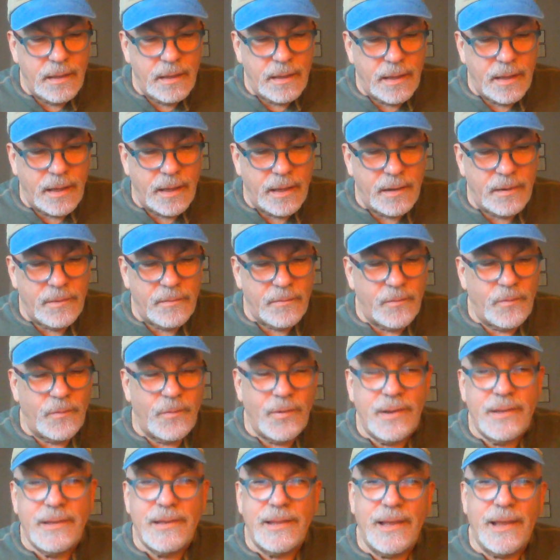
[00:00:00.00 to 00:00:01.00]
And
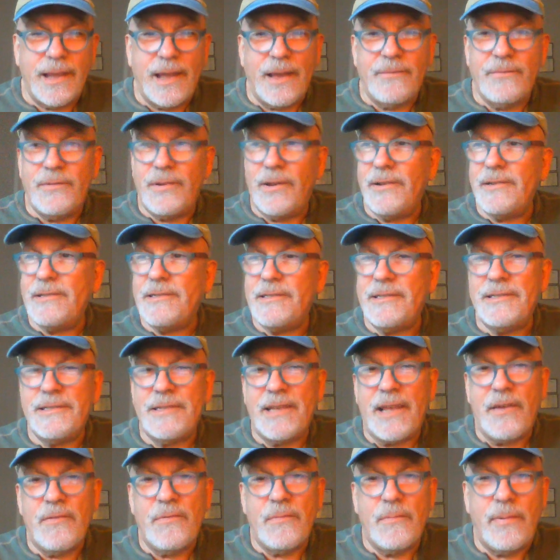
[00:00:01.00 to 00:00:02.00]
one thing I've noticed is
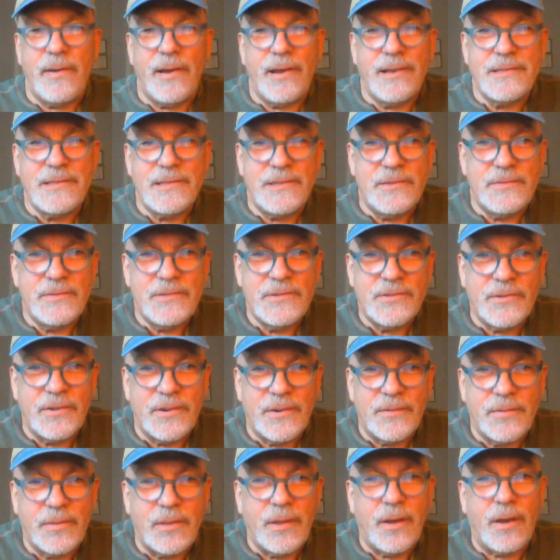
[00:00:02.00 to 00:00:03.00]
they have a positive sort
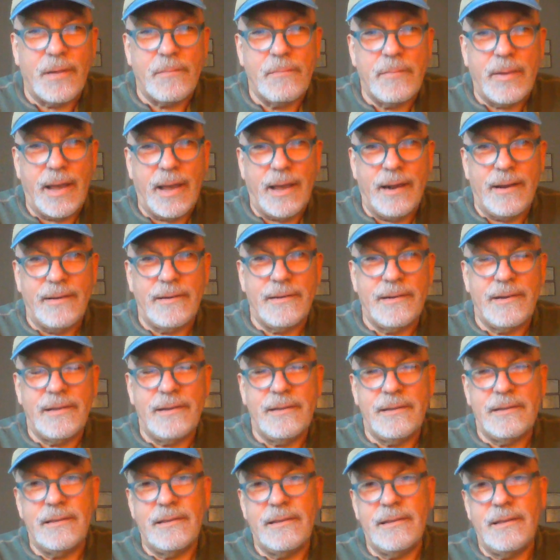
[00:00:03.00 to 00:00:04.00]
of thought pattern.
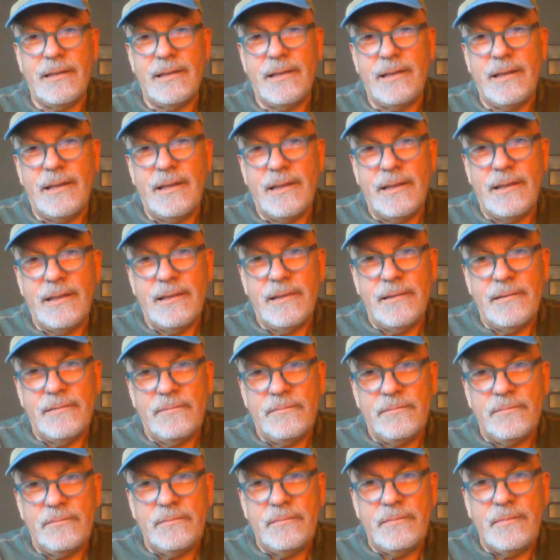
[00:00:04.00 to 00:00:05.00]

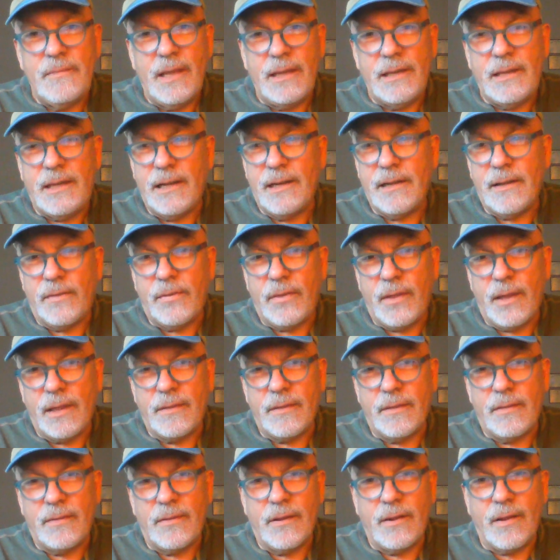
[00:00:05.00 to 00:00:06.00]
They tend to think
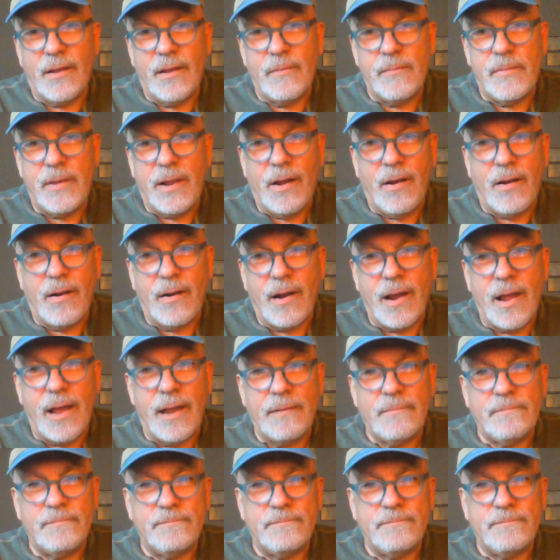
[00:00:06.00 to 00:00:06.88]
that they're going to be all right.